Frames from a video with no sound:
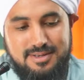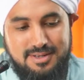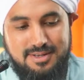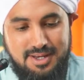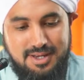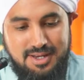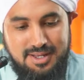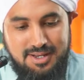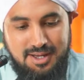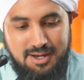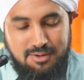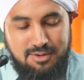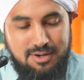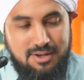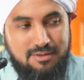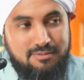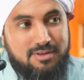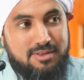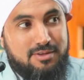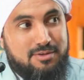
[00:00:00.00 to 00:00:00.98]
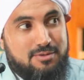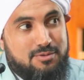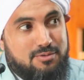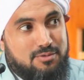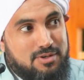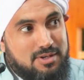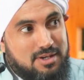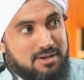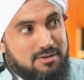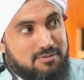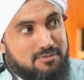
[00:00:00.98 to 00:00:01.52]
And how loving the
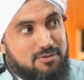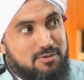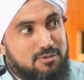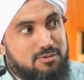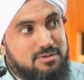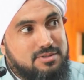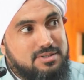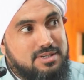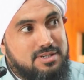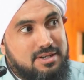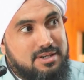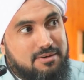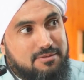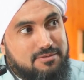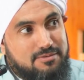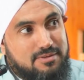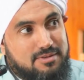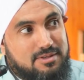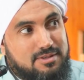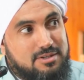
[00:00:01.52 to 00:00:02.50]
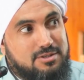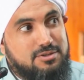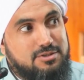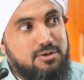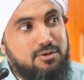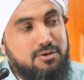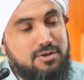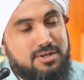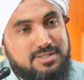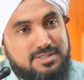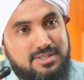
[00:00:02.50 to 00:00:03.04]
dunya fuels the nafs,
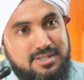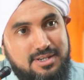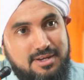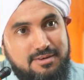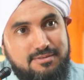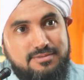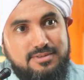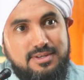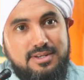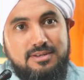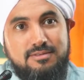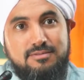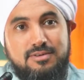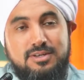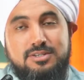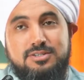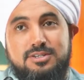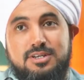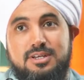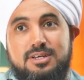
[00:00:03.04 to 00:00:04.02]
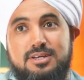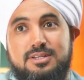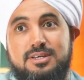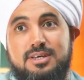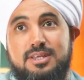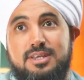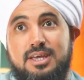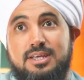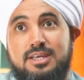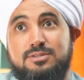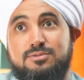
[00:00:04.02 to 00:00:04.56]
destroys the nafs, and eventually it
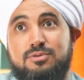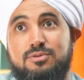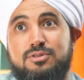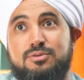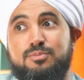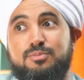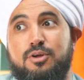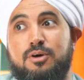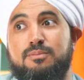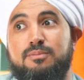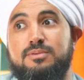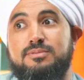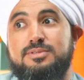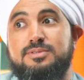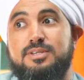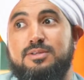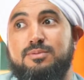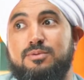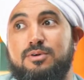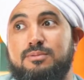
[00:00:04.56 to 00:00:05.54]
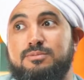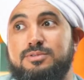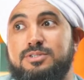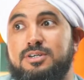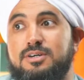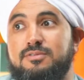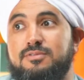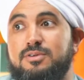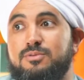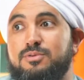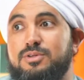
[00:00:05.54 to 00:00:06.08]
creates all the problems that we
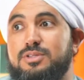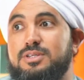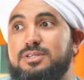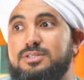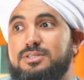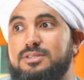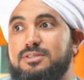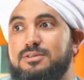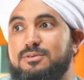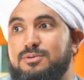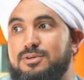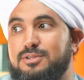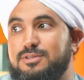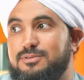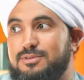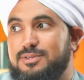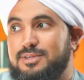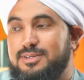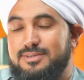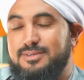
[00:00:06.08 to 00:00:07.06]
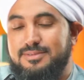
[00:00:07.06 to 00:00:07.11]
observe and witness in the world today.